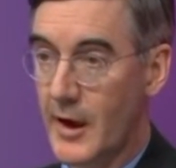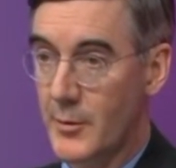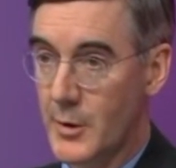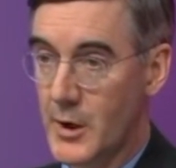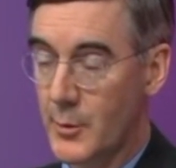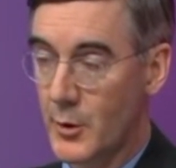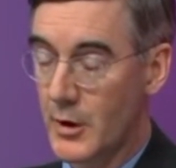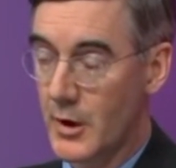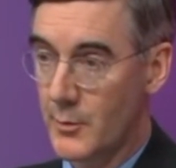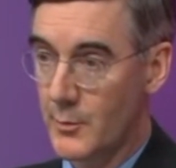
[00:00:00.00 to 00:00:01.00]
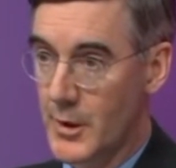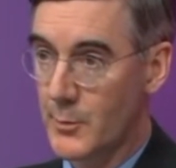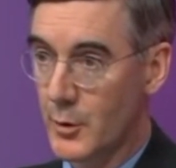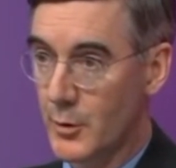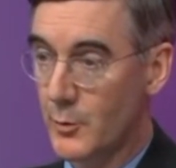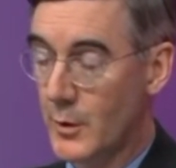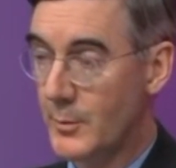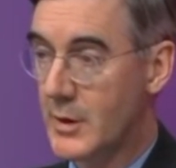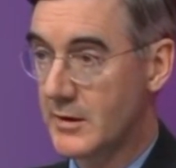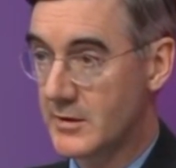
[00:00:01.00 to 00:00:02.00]
on, and people that. and people were
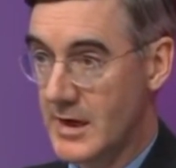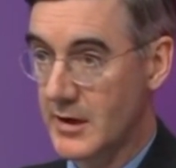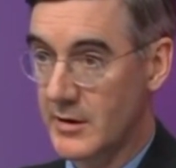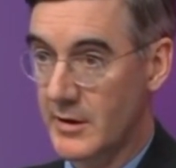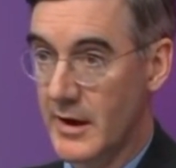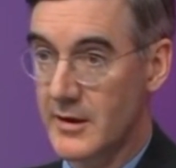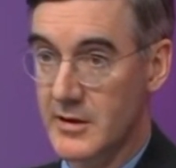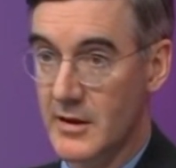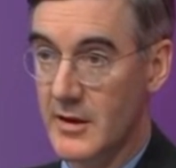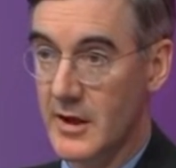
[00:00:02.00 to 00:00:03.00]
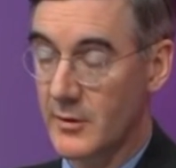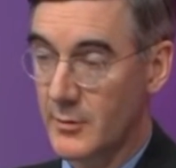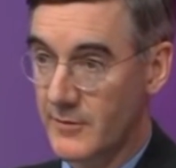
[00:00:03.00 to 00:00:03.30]
being taken there so they could be